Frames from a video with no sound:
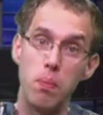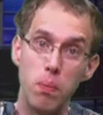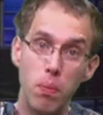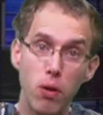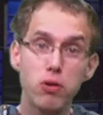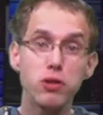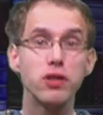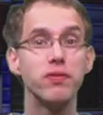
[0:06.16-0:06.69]

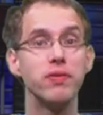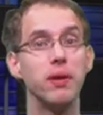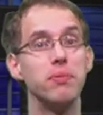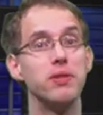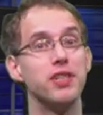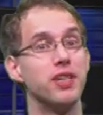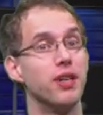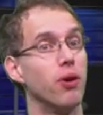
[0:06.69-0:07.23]
Most of them
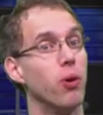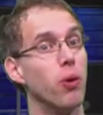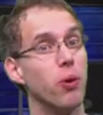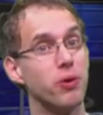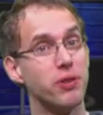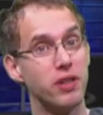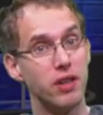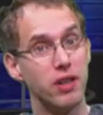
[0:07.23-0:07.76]
still
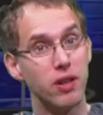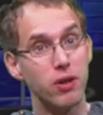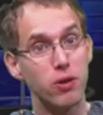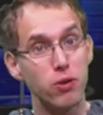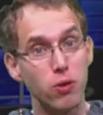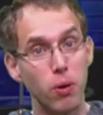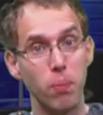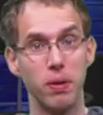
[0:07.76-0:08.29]
hold in the
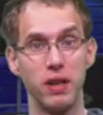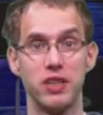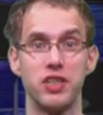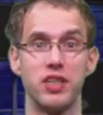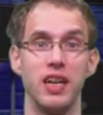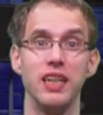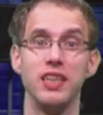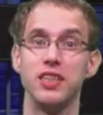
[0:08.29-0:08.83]
complex
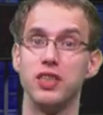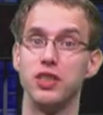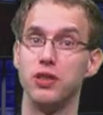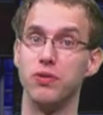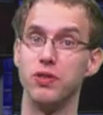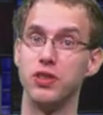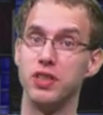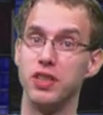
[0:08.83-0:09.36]
case, as
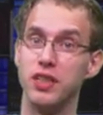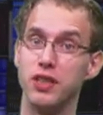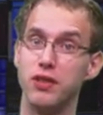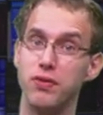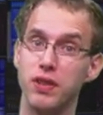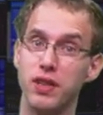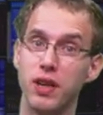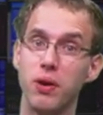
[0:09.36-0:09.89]
you will see in this
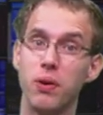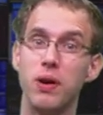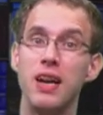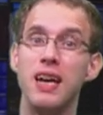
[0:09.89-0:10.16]
video.